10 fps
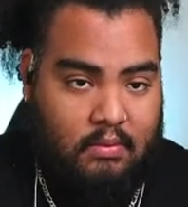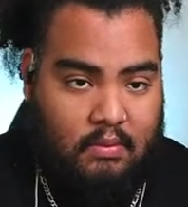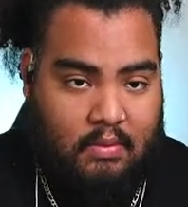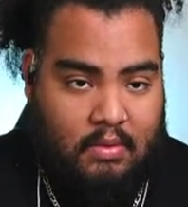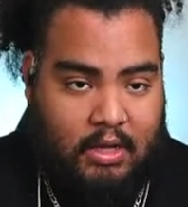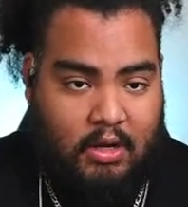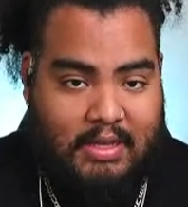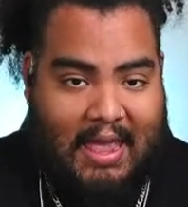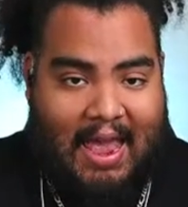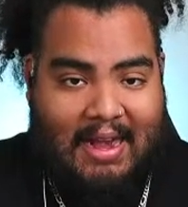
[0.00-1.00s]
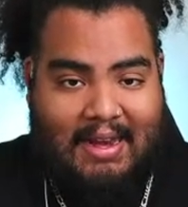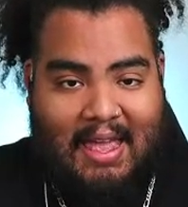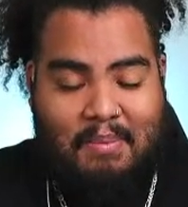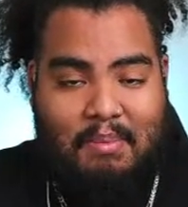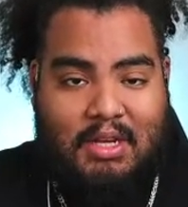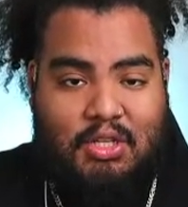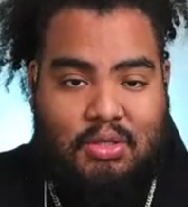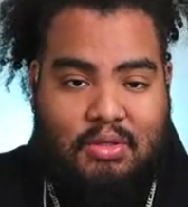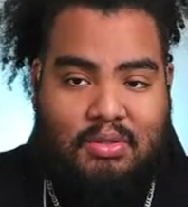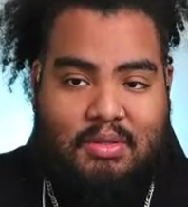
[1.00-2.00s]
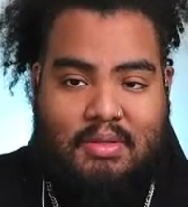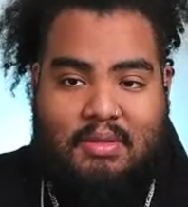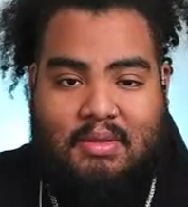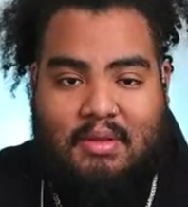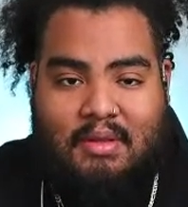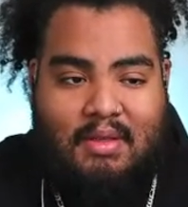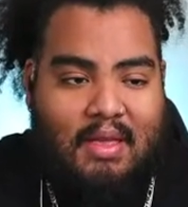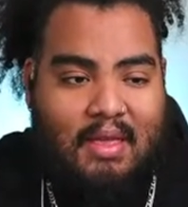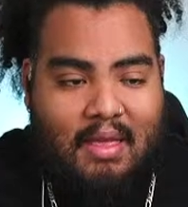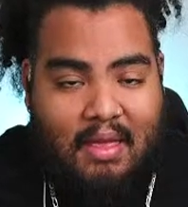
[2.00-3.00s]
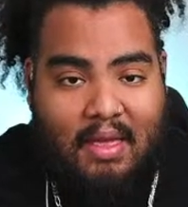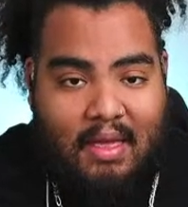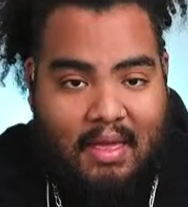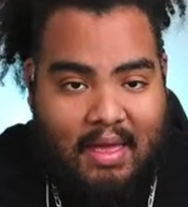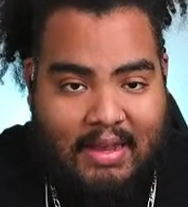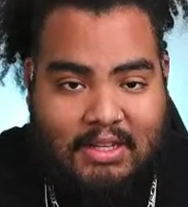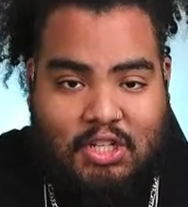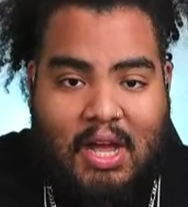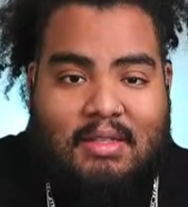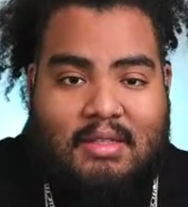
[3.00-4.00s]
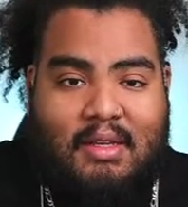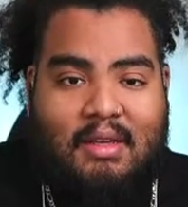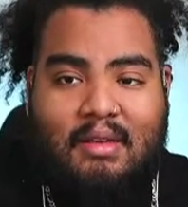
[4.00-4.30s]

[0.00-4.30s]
There goes Adonai Mitchell and Chauncey.